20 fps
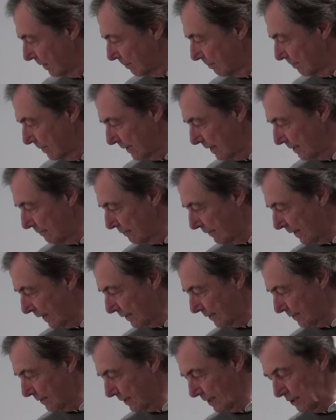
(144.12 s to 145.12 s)
but in
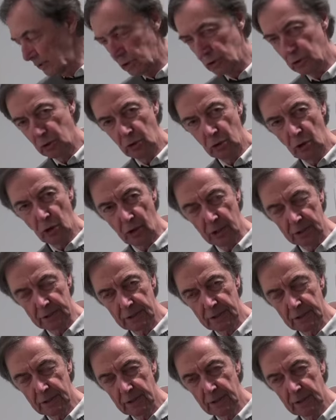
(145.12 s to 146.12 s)
fact it's not.
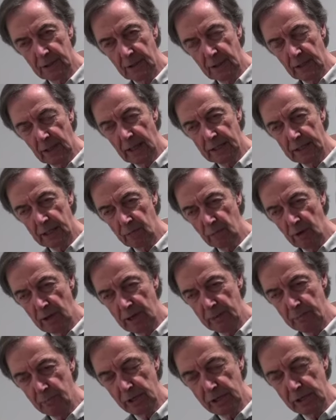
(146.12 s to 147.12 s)
And it
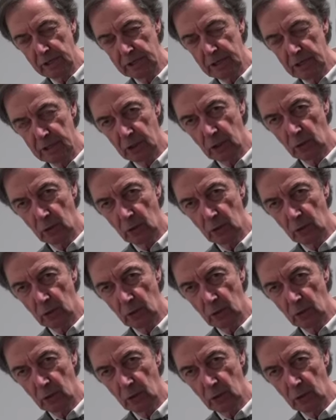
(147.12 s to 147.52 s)
really brings into